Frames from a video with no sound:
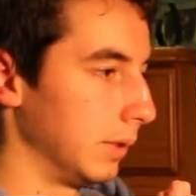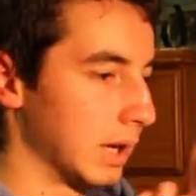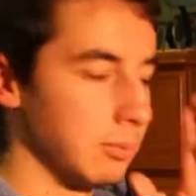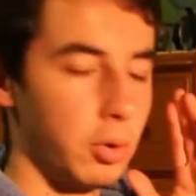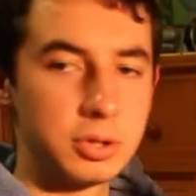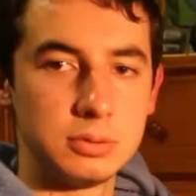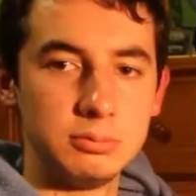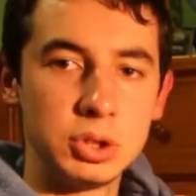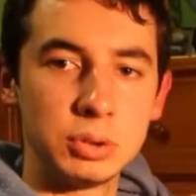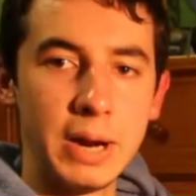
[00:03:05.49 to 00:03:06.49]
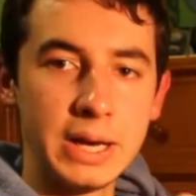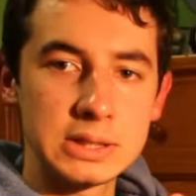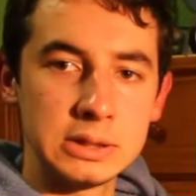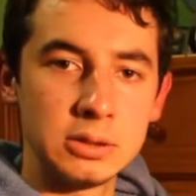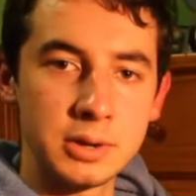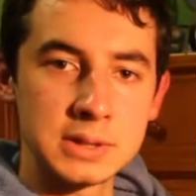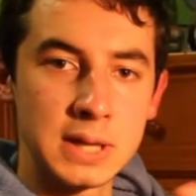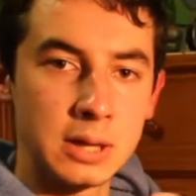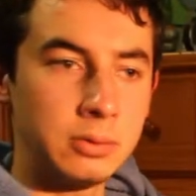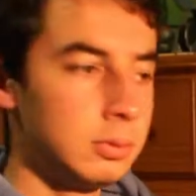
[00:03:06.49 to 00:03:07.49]
Like a more direct and not as
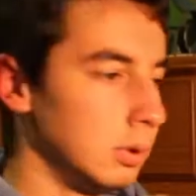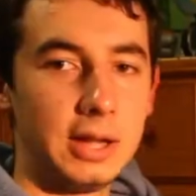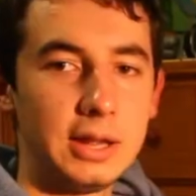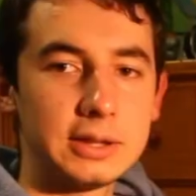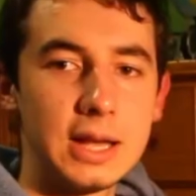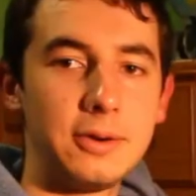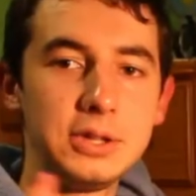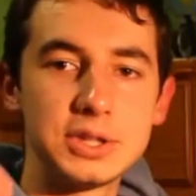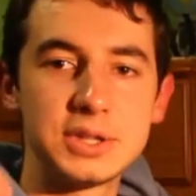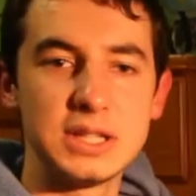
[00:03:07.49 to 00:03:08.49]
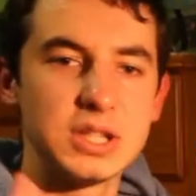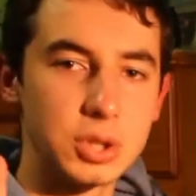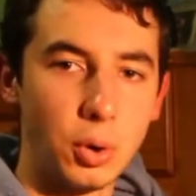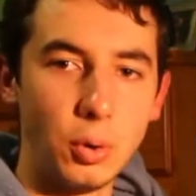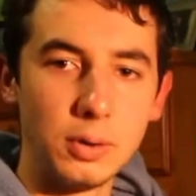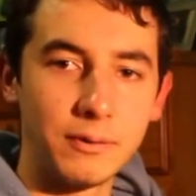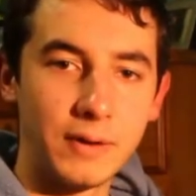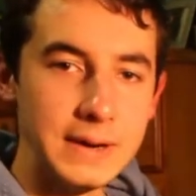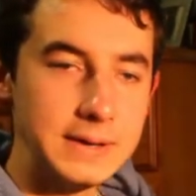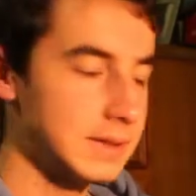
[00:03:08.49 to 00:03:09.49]
subtle. I like that how he just says it's all the
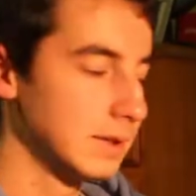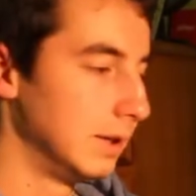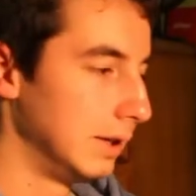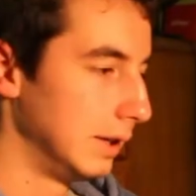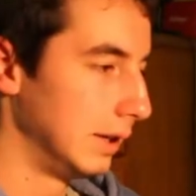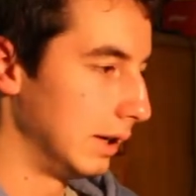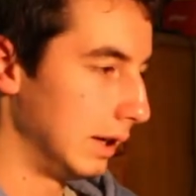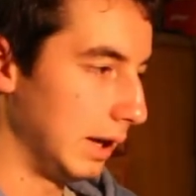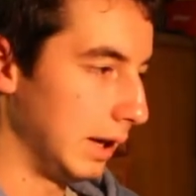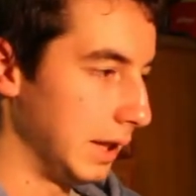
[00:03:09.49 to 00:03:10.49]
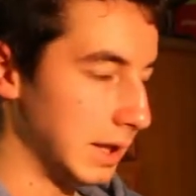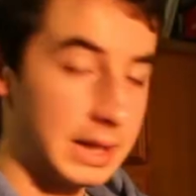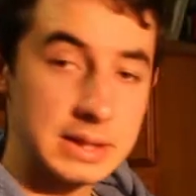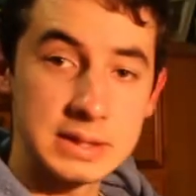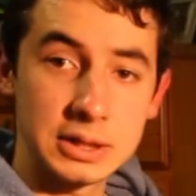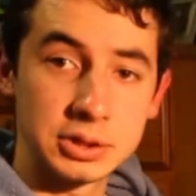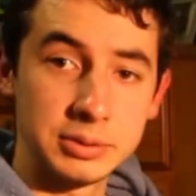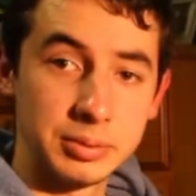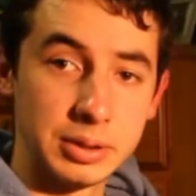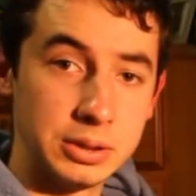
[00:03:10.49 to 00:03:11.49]
front. That's
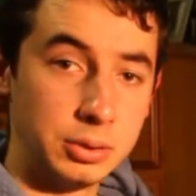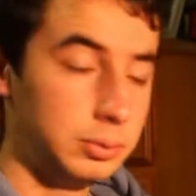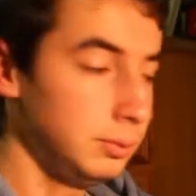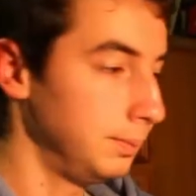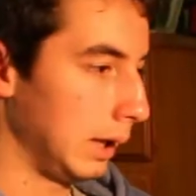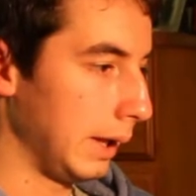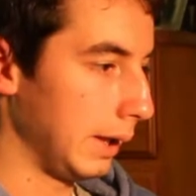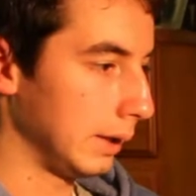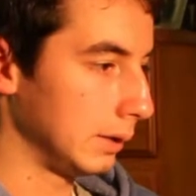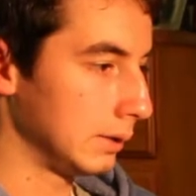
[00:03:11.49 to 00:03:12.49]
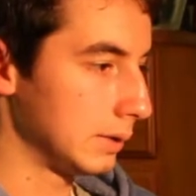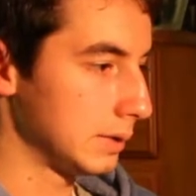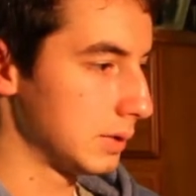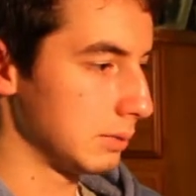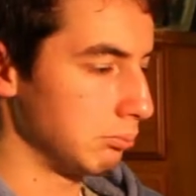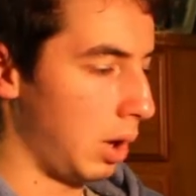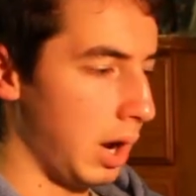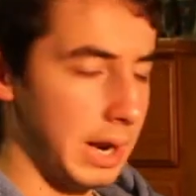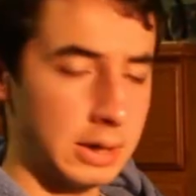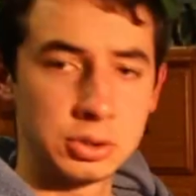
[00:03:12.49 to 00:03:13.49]
actually pretty cool. And
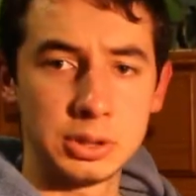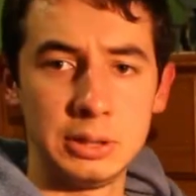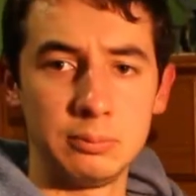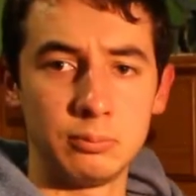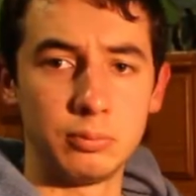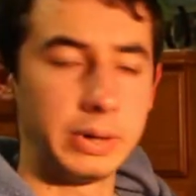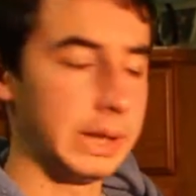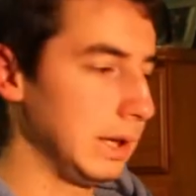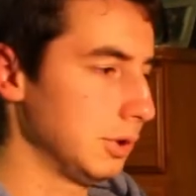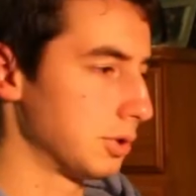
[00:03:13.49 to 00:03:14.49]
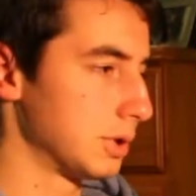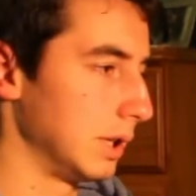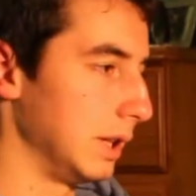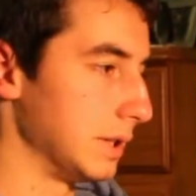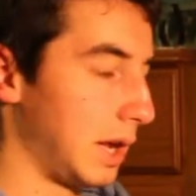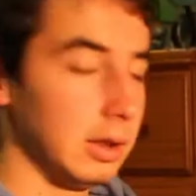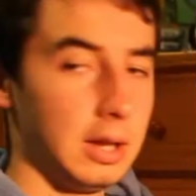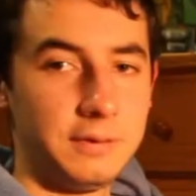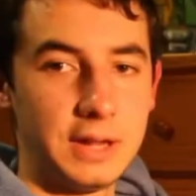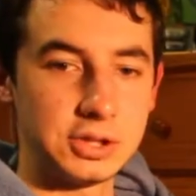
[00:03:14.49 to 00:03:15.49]
I actually am really interested in this. I
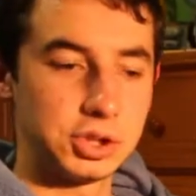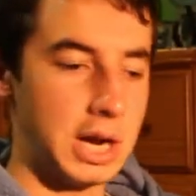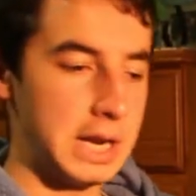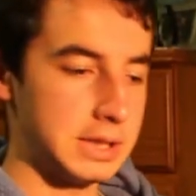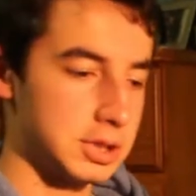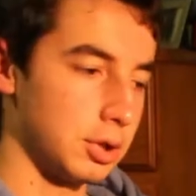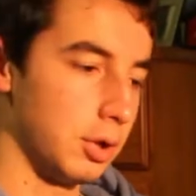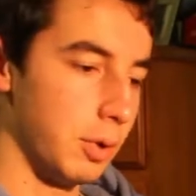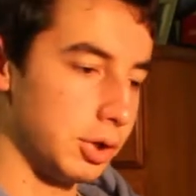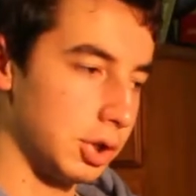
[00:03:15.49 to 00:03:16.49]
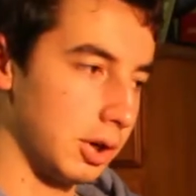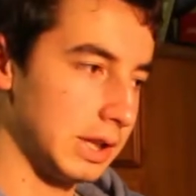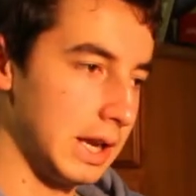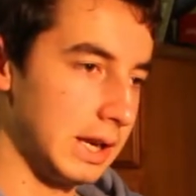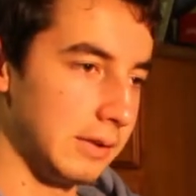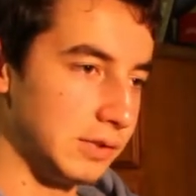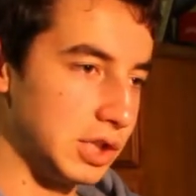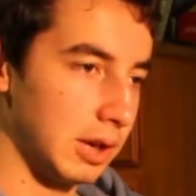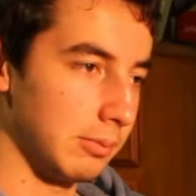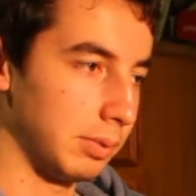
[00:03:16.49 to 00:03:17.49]
love that giant slow-mo shot at the end of
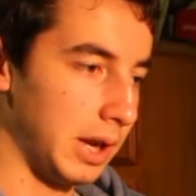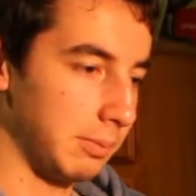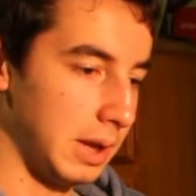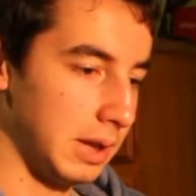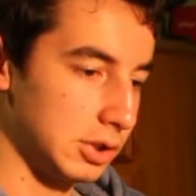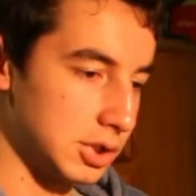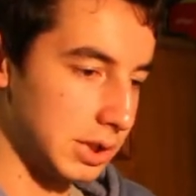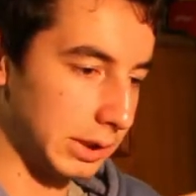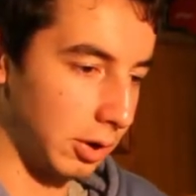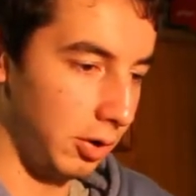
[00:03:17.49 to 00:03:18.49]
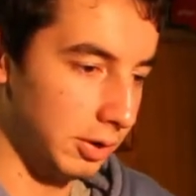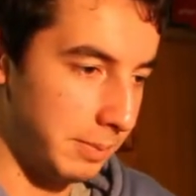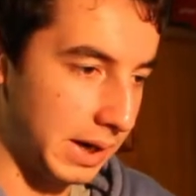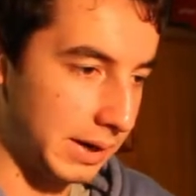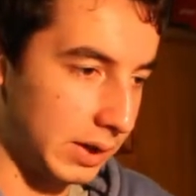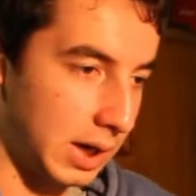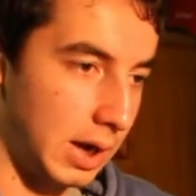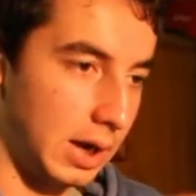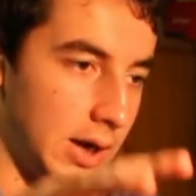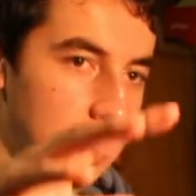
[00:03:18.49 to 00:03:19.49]
Black Panther just like on the back of a
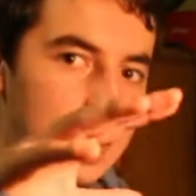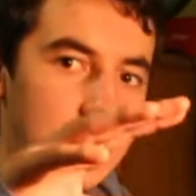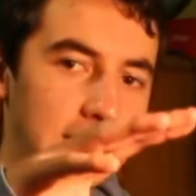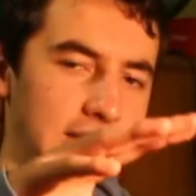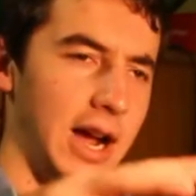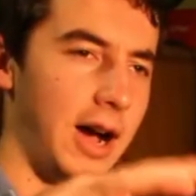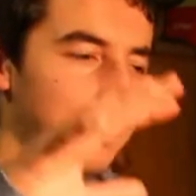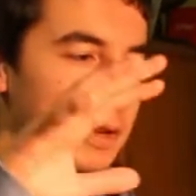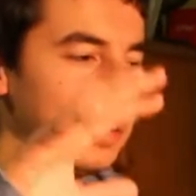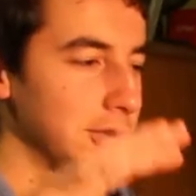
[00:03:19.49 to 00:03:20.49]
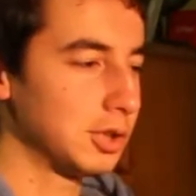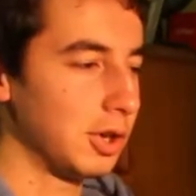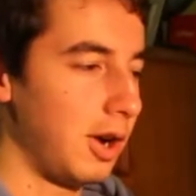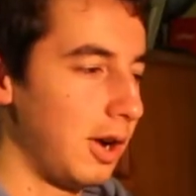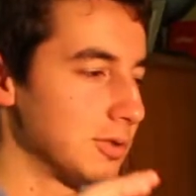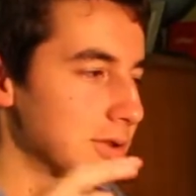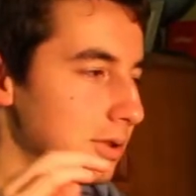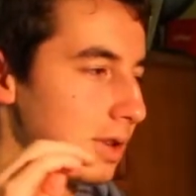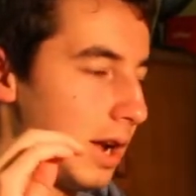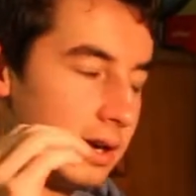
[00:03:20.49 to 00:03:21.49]
car. And then halfway through the shot, I was
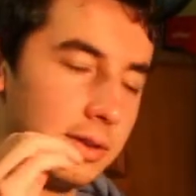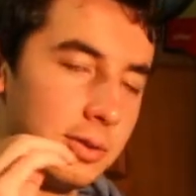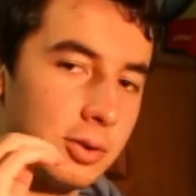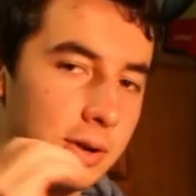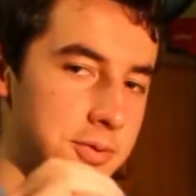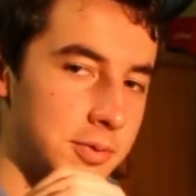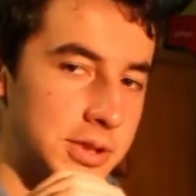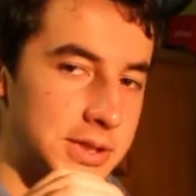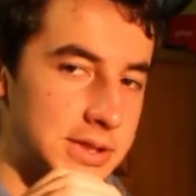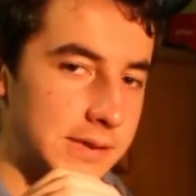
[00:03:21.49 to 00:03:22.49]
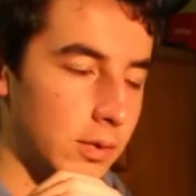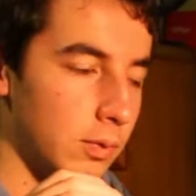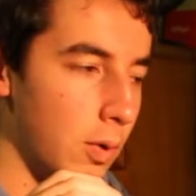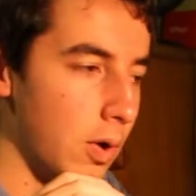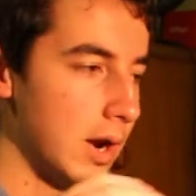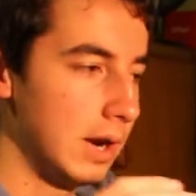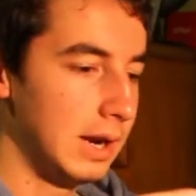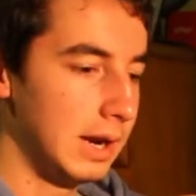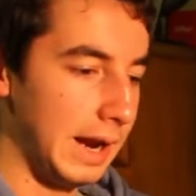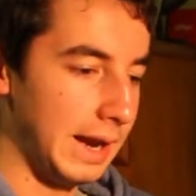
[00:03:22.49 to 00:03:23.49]
kind of thought I was watching Civil War.
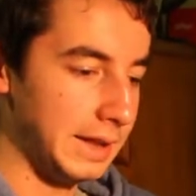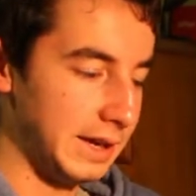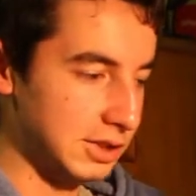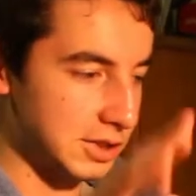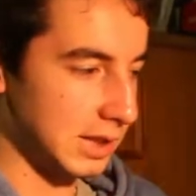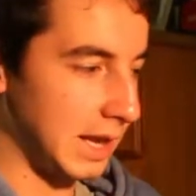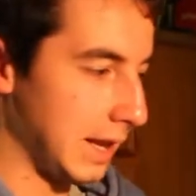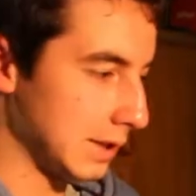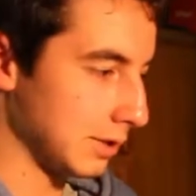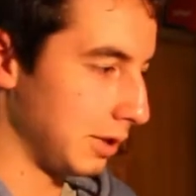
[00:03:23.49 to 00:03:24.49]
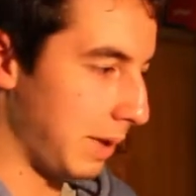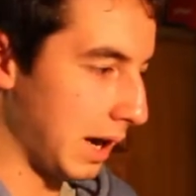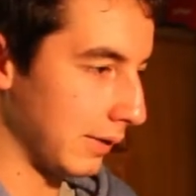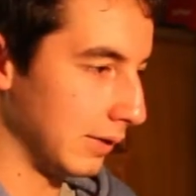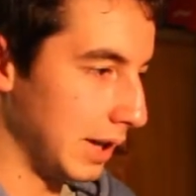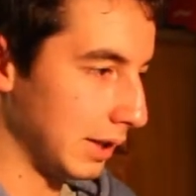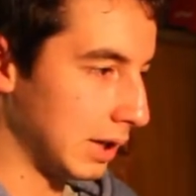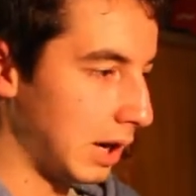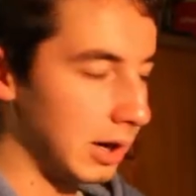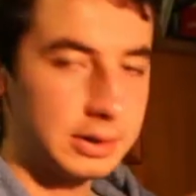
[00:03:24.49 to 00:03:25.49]
And then he just lands on the back of another
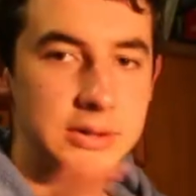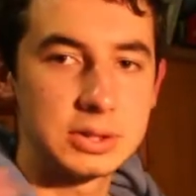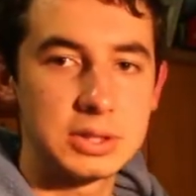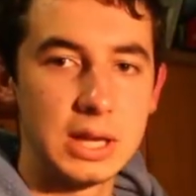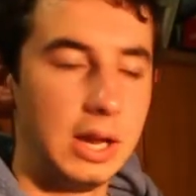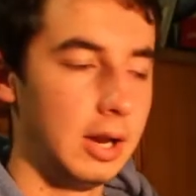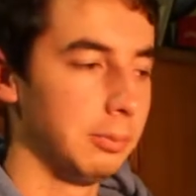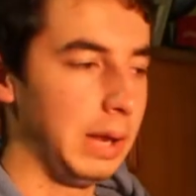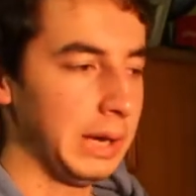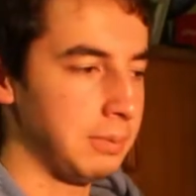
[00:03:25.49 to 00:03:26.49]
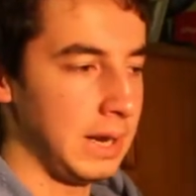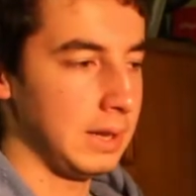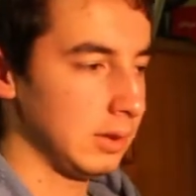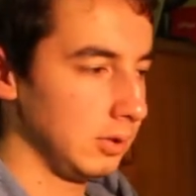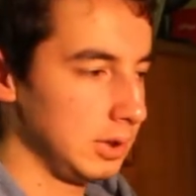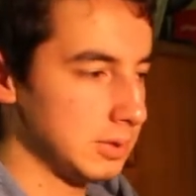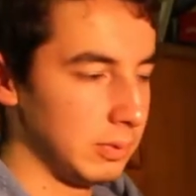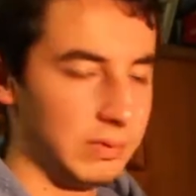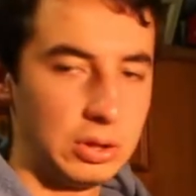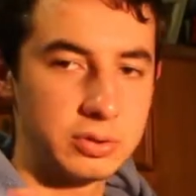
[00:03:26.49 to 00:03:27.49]
car. It's just... Black Panther in this
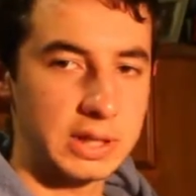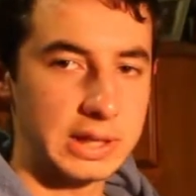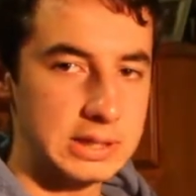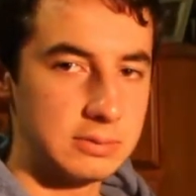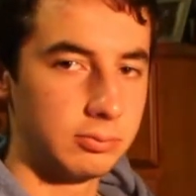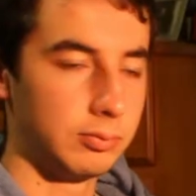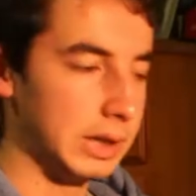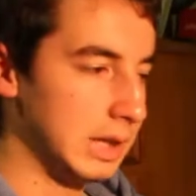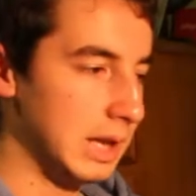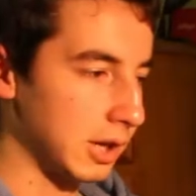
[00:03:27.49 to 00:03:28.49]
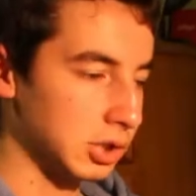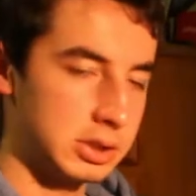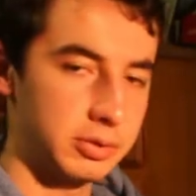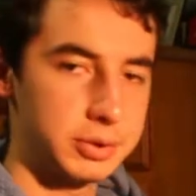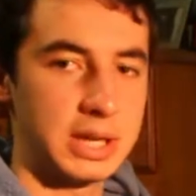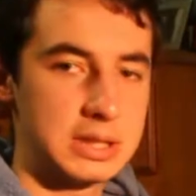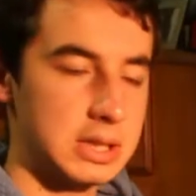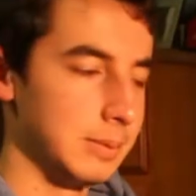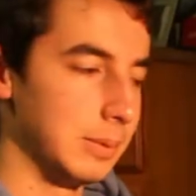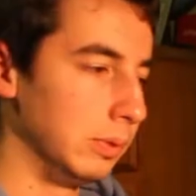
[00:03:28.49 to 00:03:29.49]
movie looks like the action looks like it's
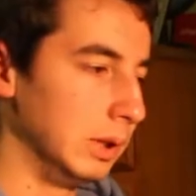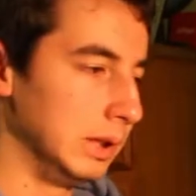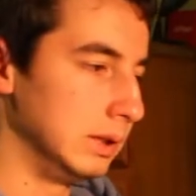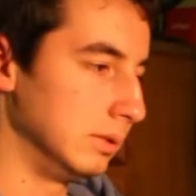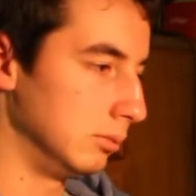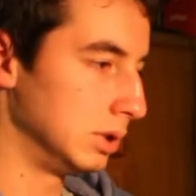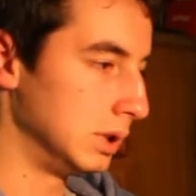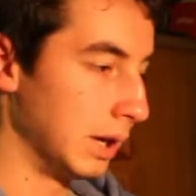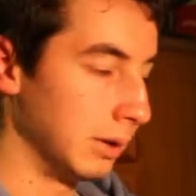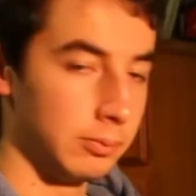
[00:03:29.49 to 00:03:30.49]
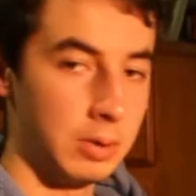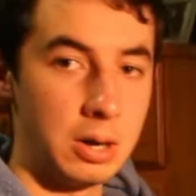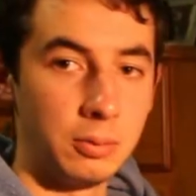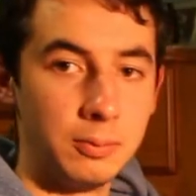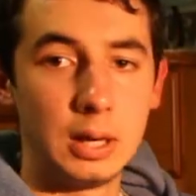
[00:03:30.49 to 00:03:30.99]
going to be really done well.